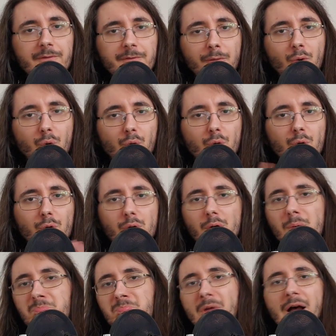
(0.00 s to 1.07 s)

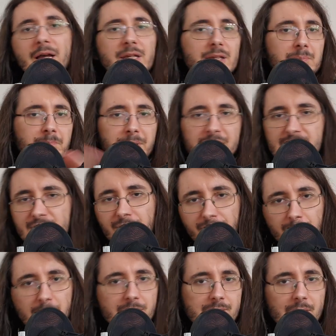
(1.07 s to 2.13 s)
for a piece
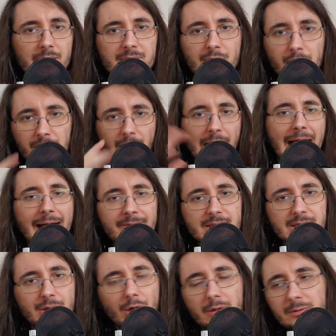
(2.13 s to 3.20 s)
of music. So you have a
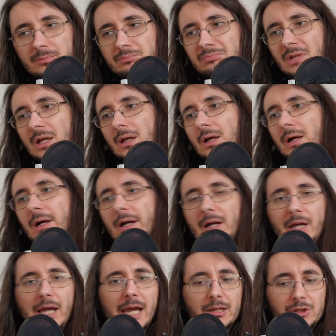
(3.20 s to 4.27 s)
song
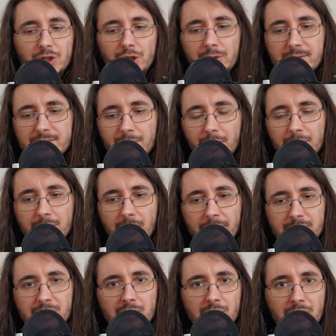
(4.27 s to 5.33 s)
uh, and you decide
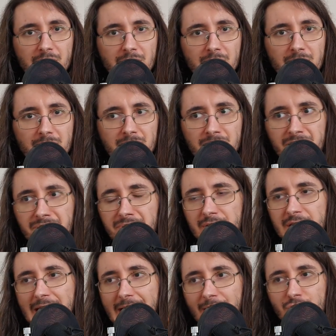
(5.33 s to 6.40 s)
like to
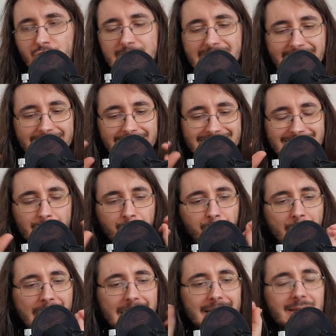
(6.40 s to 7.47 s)
yeah just like
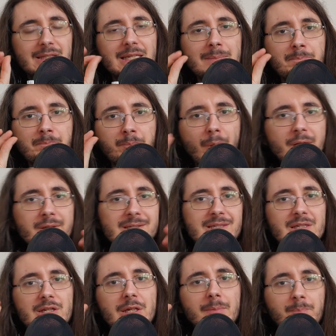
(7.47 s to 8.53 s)
pick the
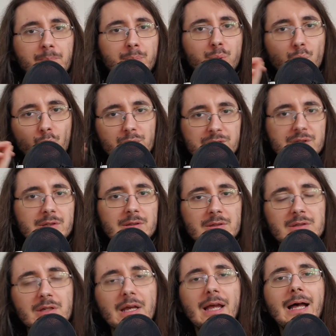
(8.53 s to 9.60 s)
most
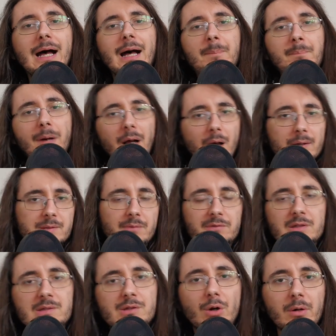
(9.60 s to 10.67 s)
important uh, part
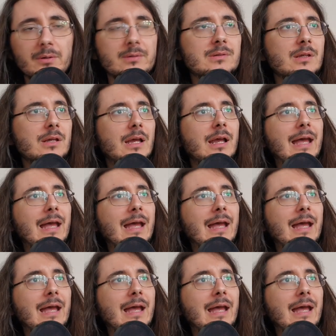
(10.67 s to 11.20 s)
of the song